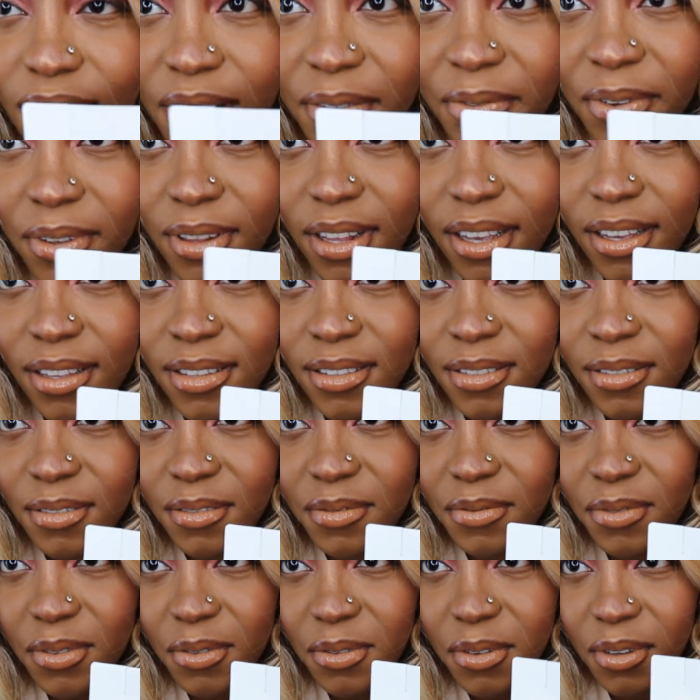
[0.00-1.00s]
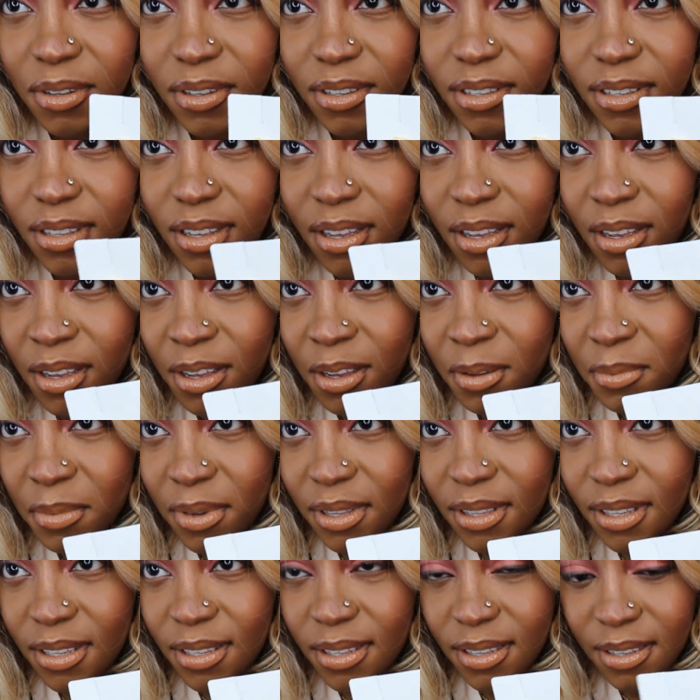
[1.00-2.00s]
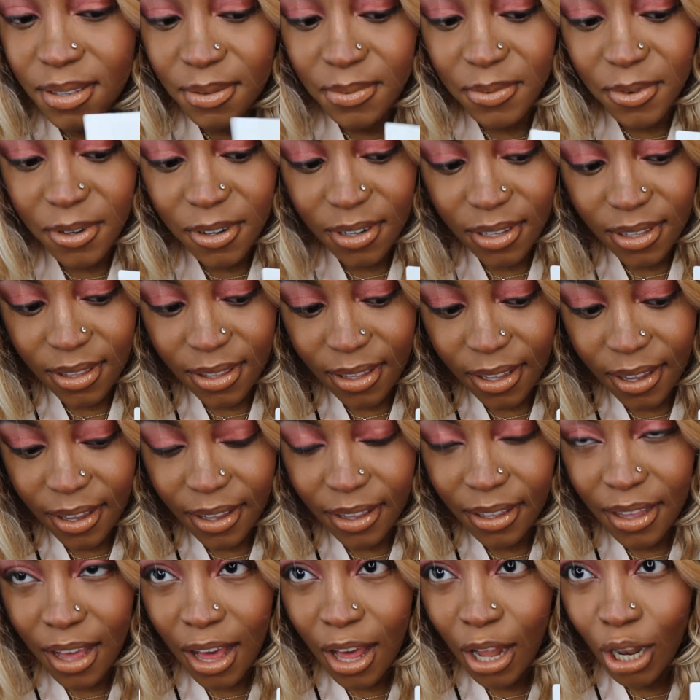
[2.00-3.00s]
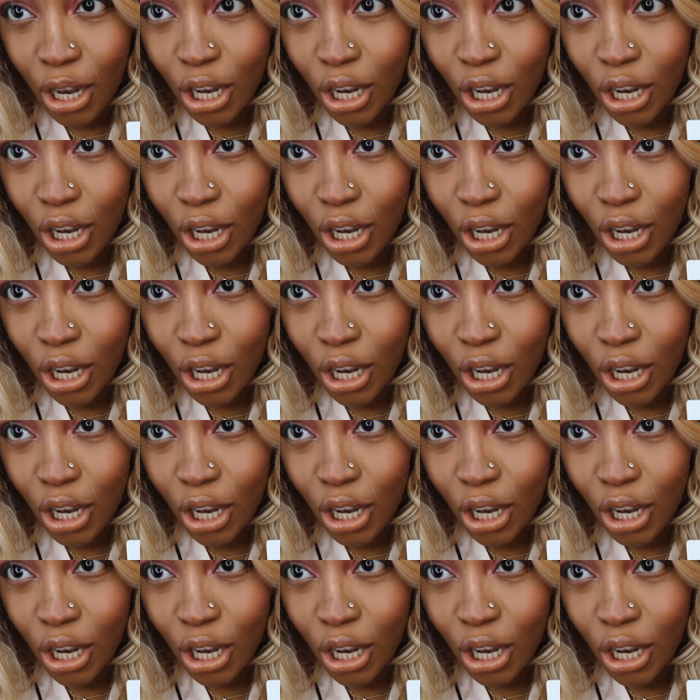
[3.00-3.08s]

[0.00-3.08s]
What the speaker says: I feel like it's on focus, but this is what they